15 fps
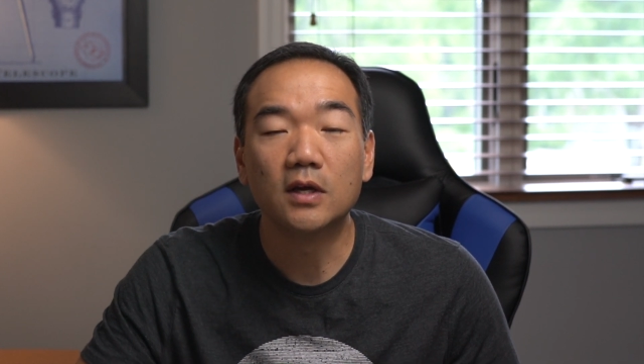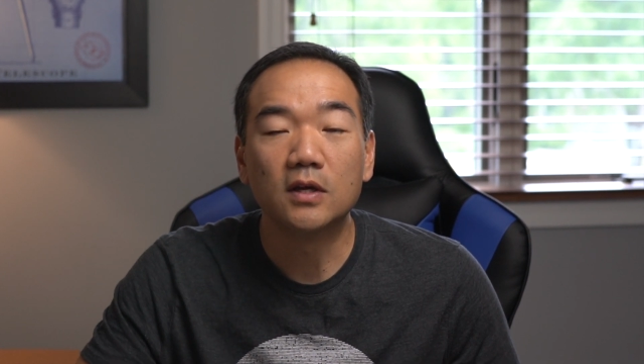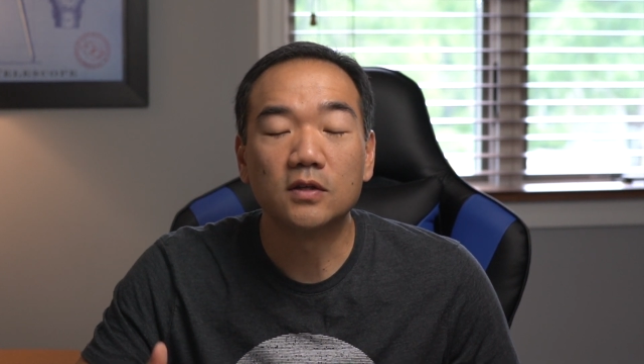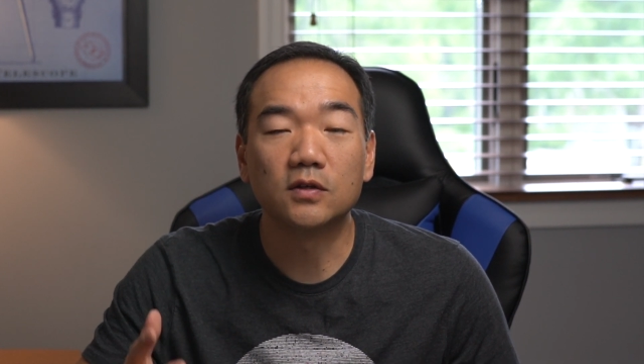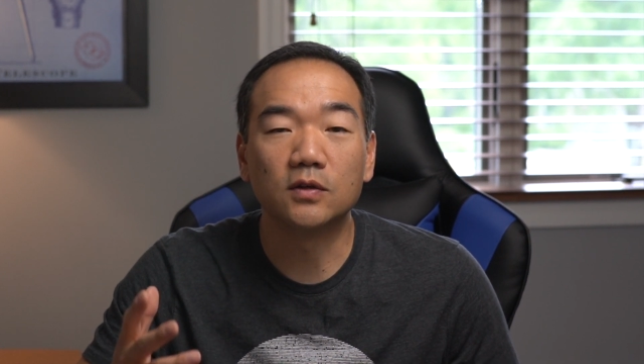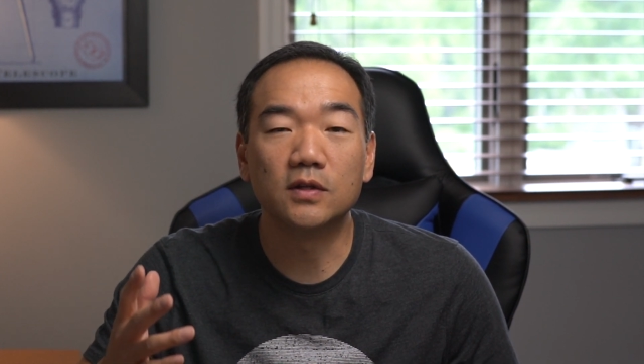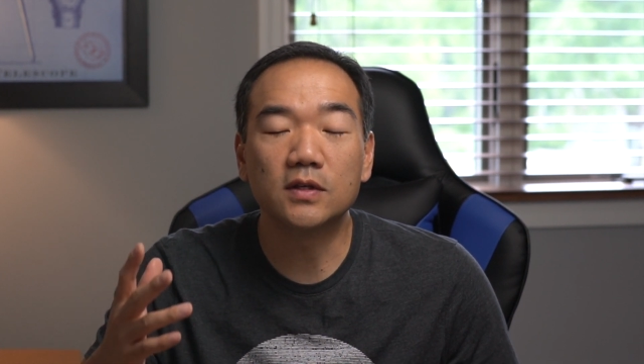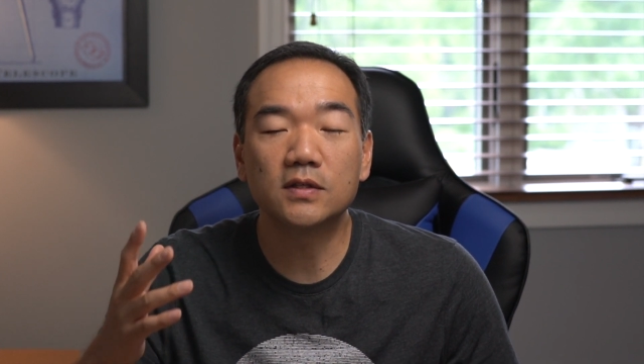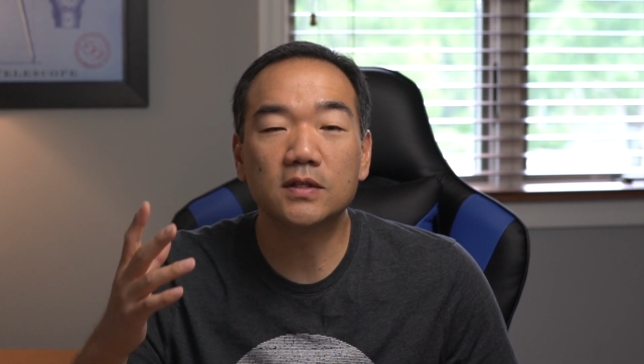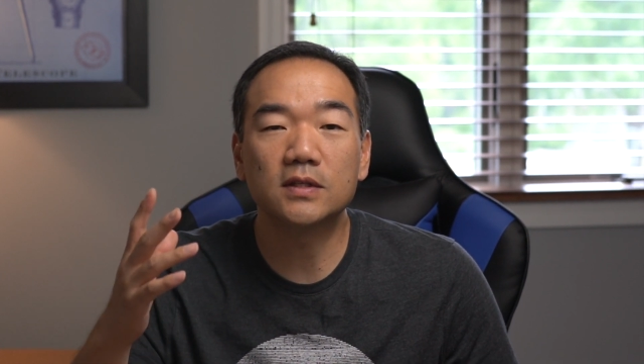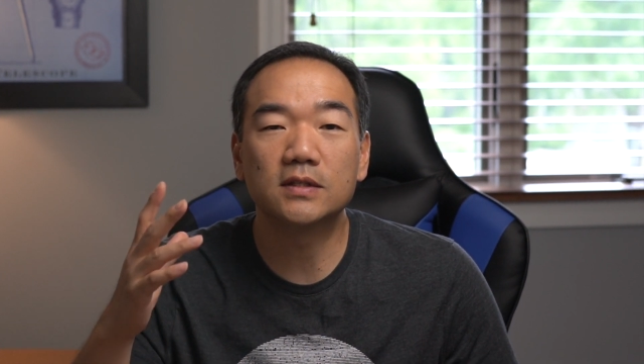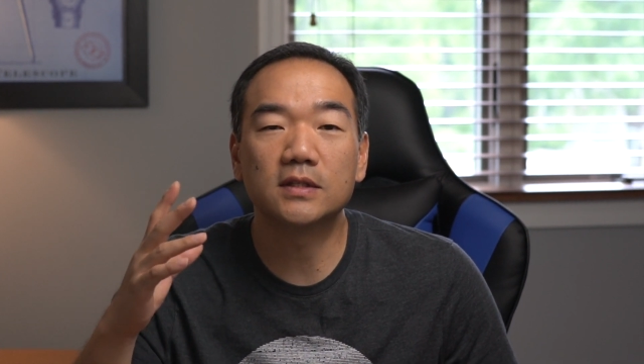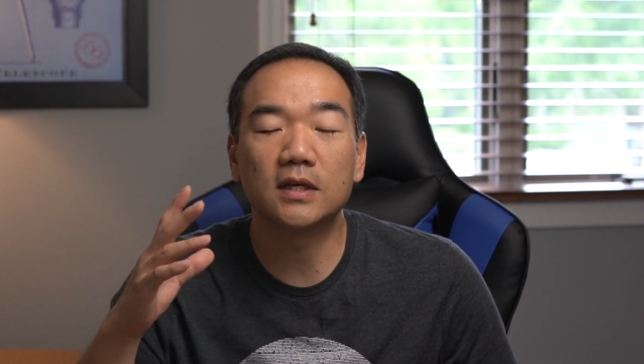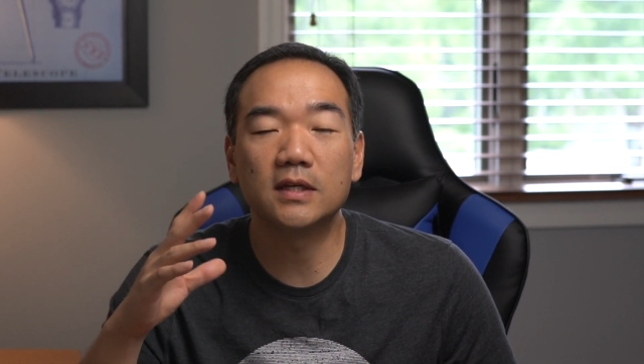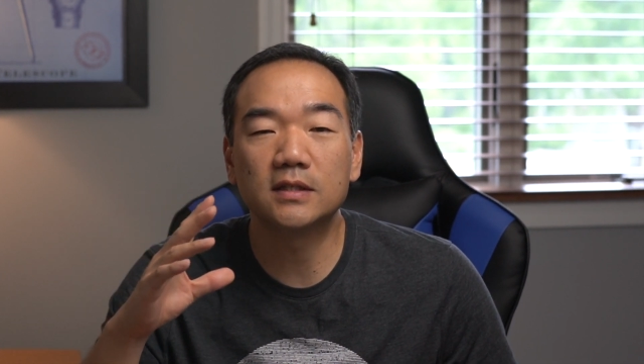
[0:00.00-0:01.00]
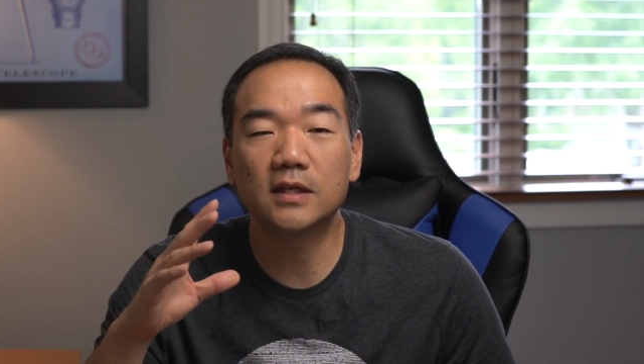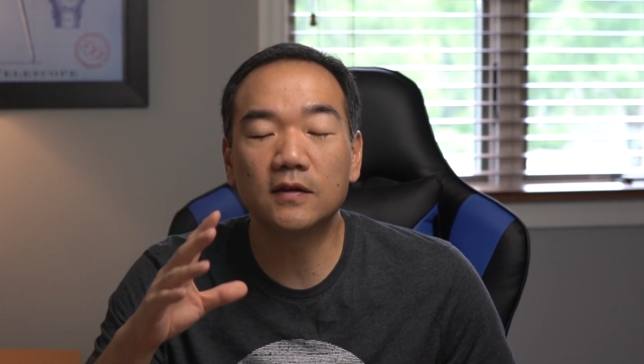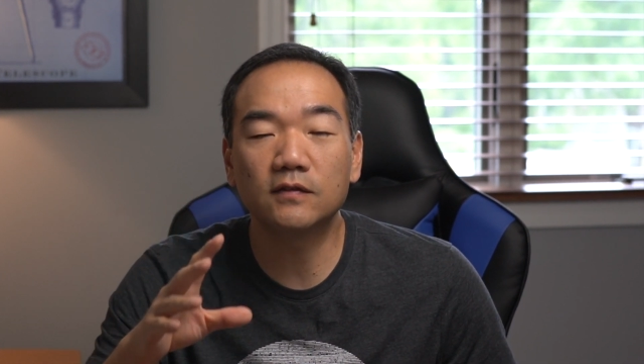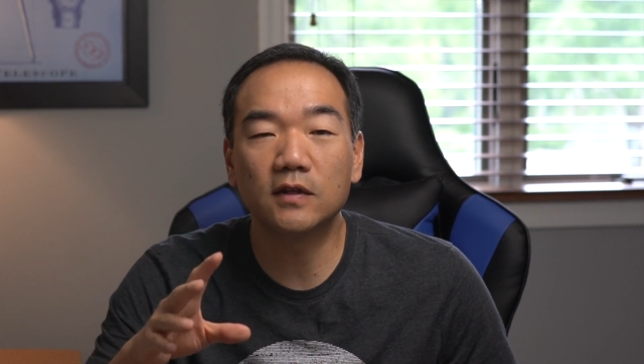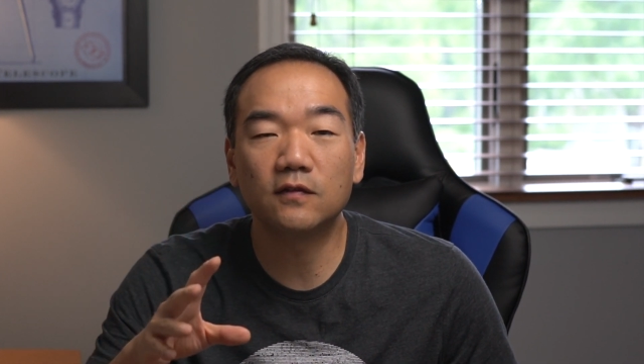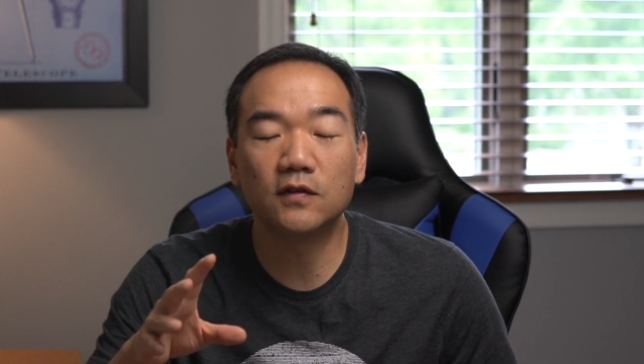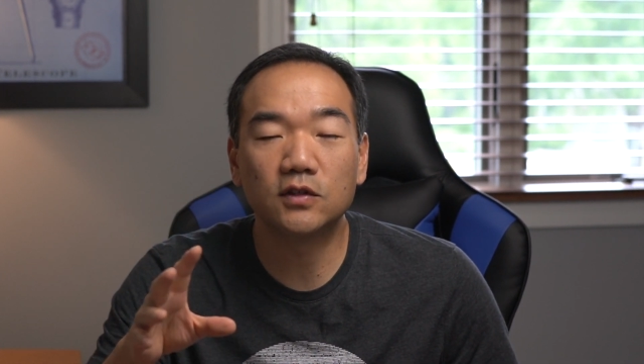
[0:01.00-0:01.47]
So this is a
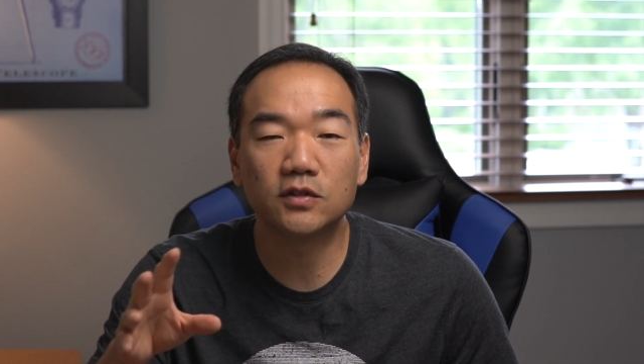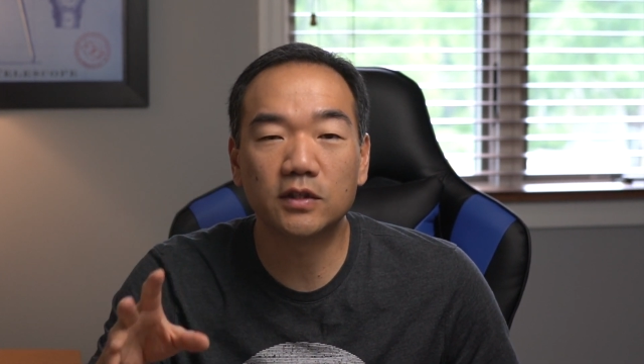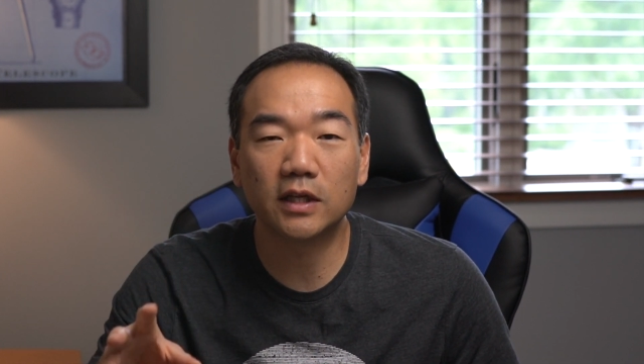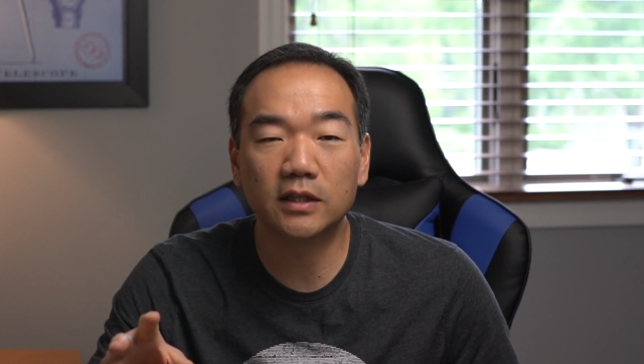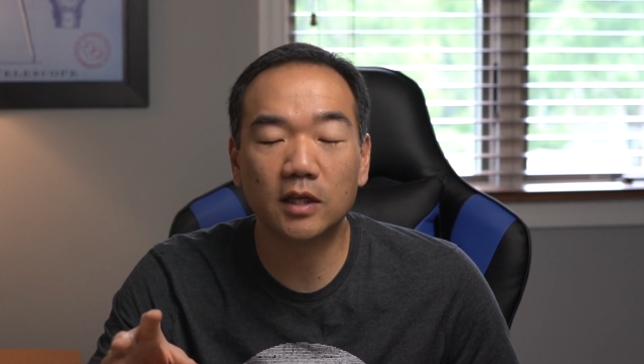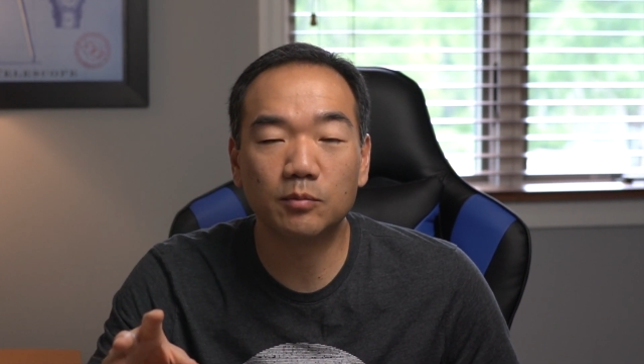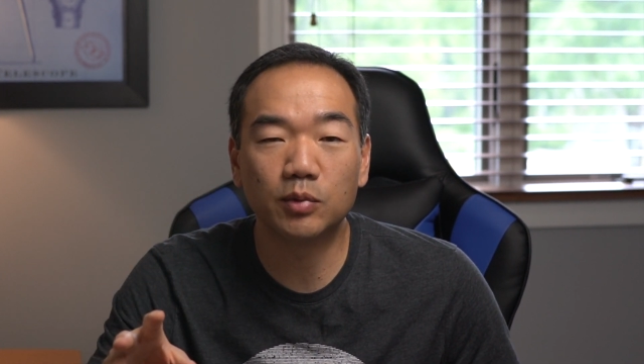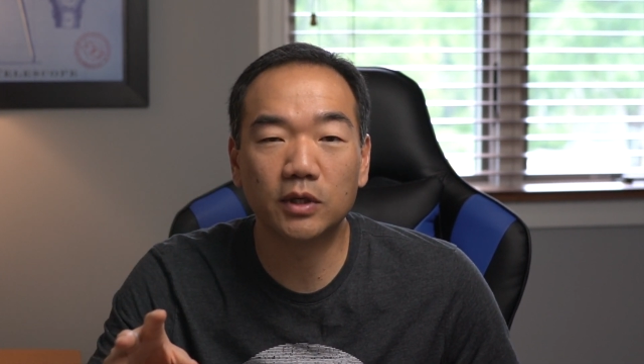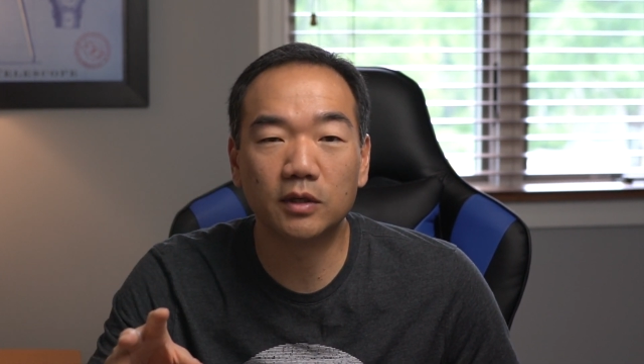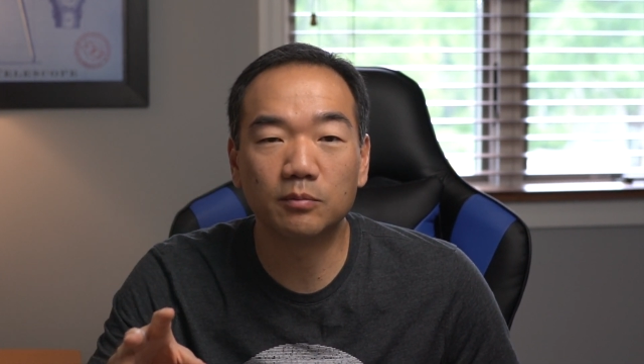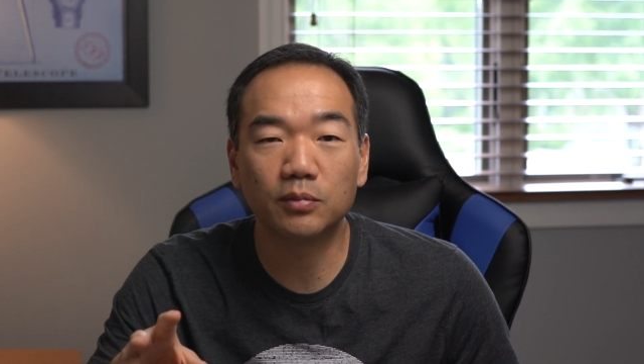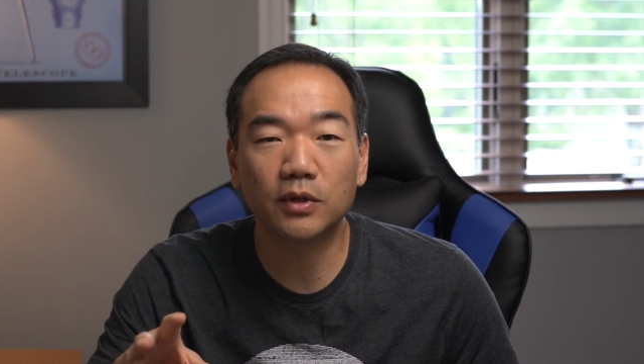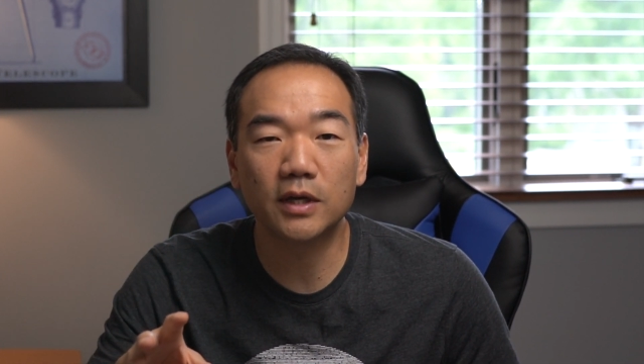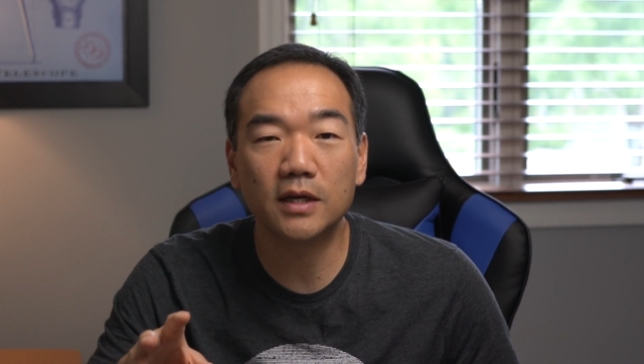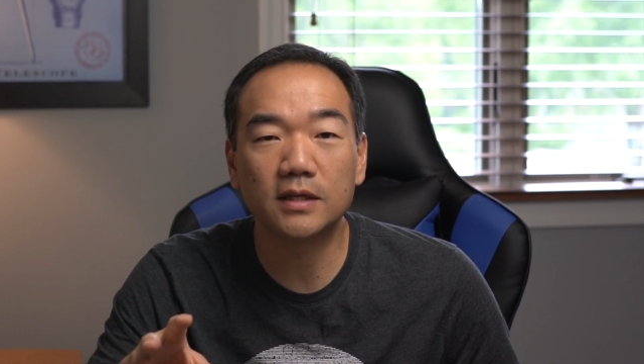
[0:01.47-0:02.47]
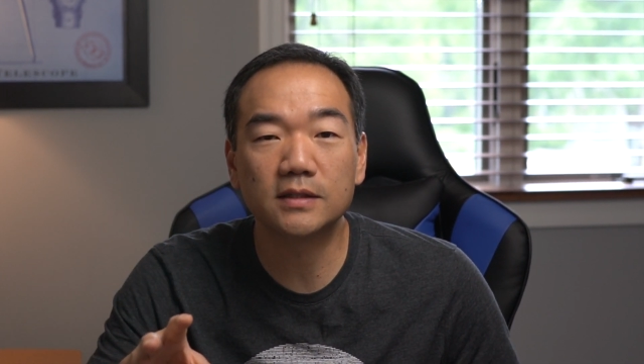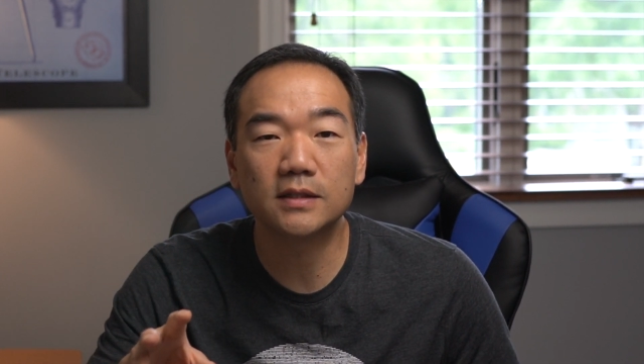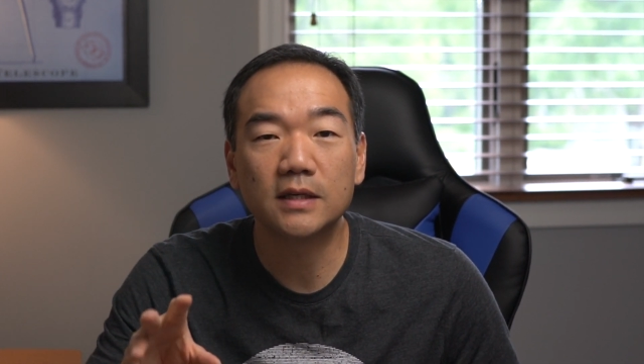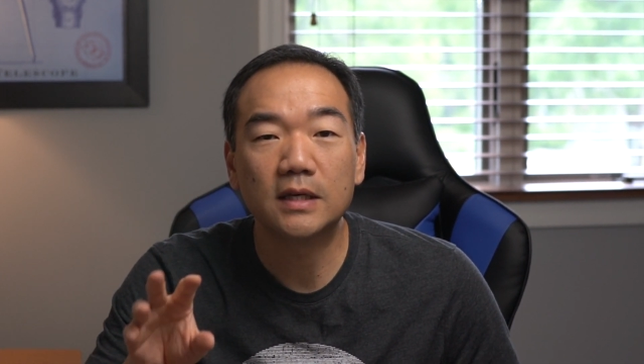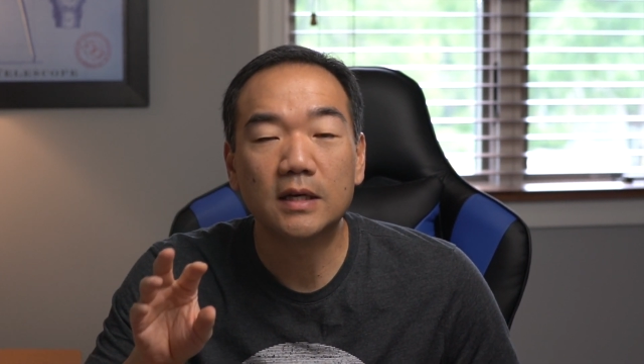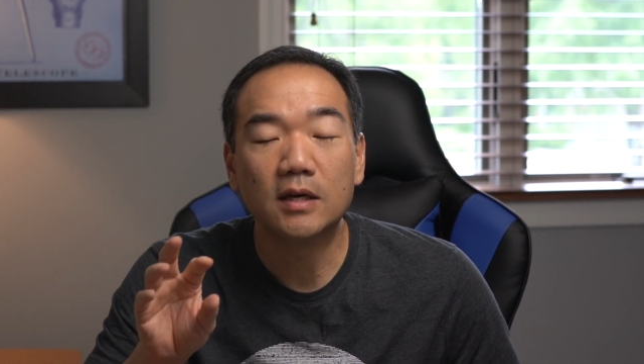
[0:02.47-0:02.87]
safety feature that they put in place,